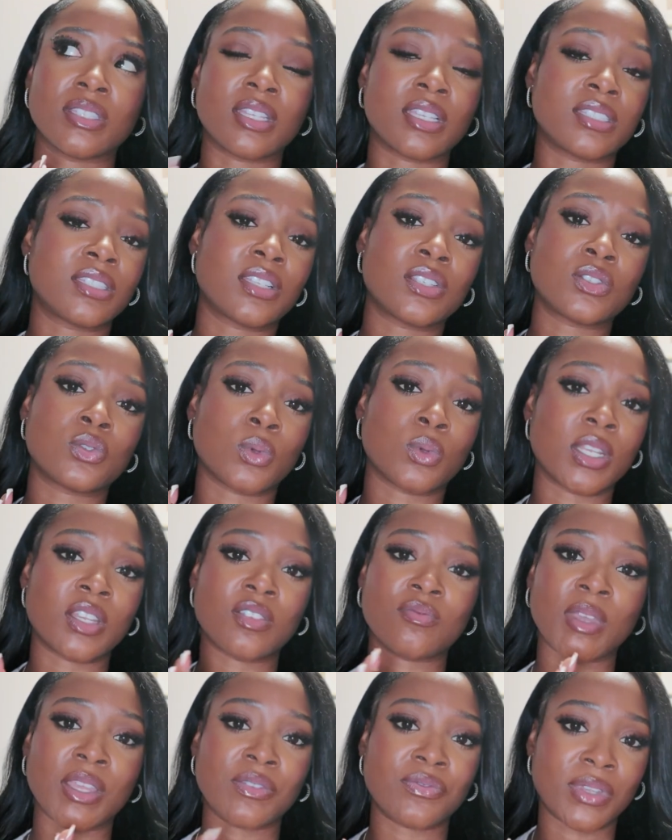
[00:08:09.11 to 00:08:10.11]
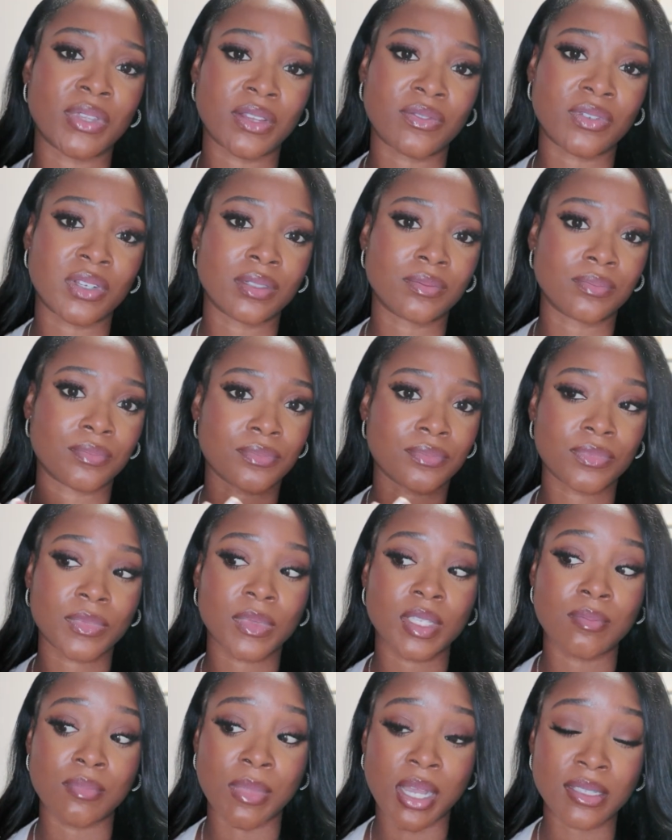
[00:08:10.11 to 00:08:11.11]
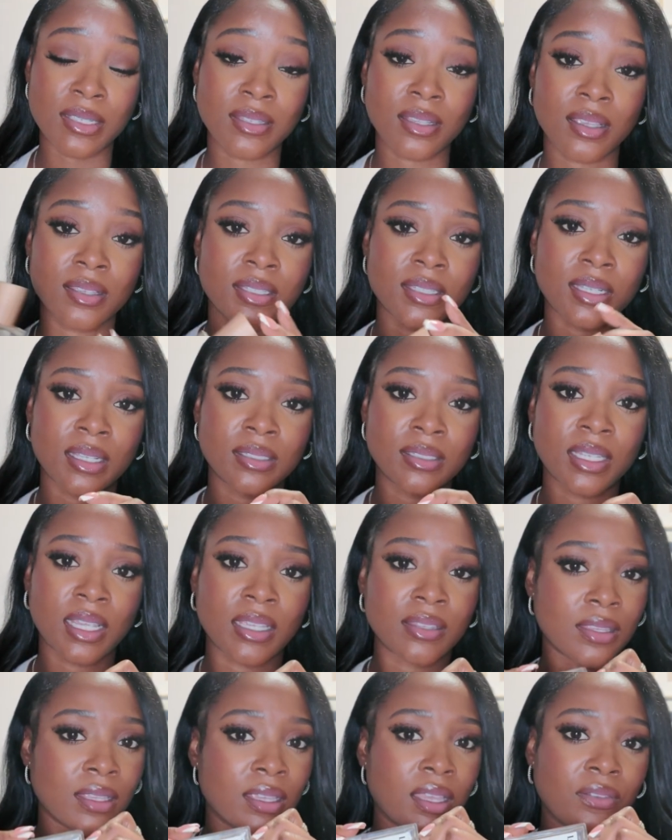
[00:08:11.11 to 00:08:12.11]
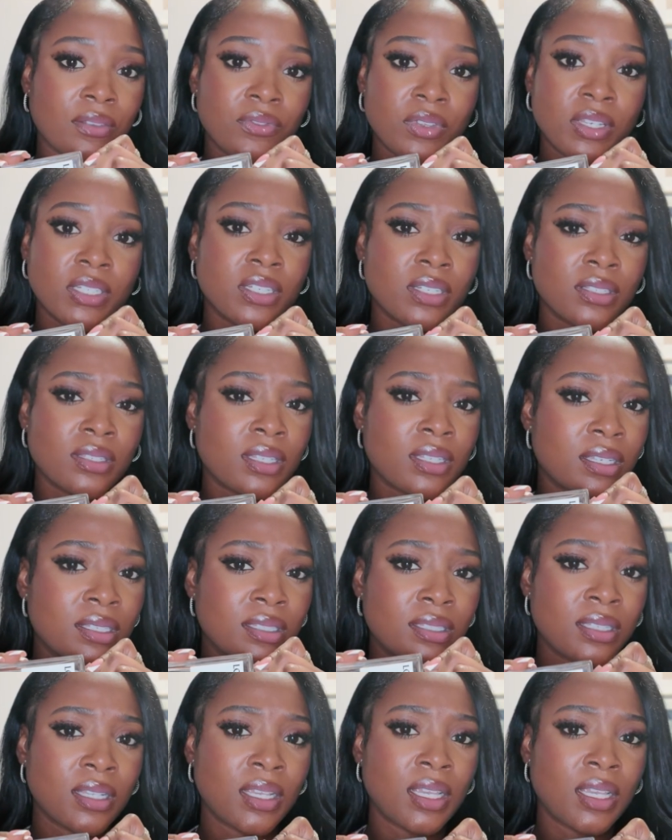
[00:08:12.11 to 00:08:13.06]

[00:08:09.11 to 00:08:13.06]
This is one of my favorite musk scents. I think I featured this